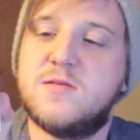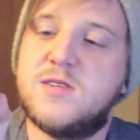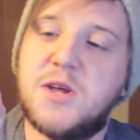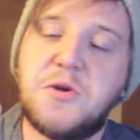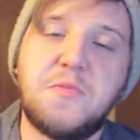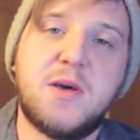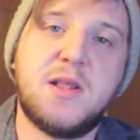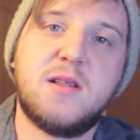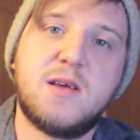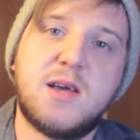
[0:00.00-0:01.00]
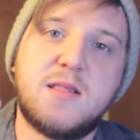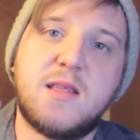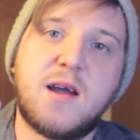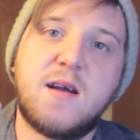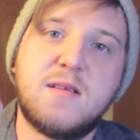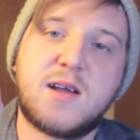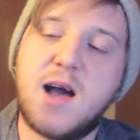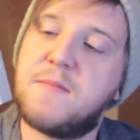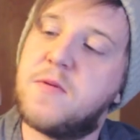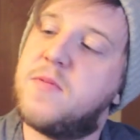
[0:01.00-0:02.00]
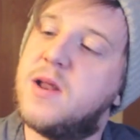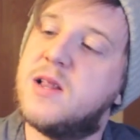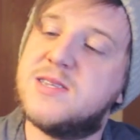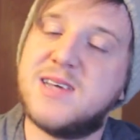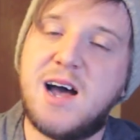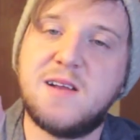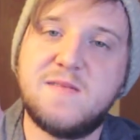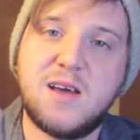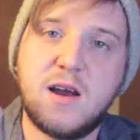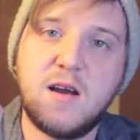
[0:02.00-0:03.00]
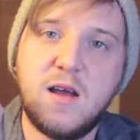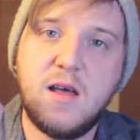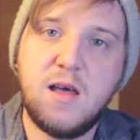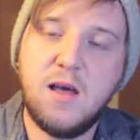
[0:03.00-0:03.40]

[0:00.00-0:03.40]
center pin in there. The copper pin inside of there,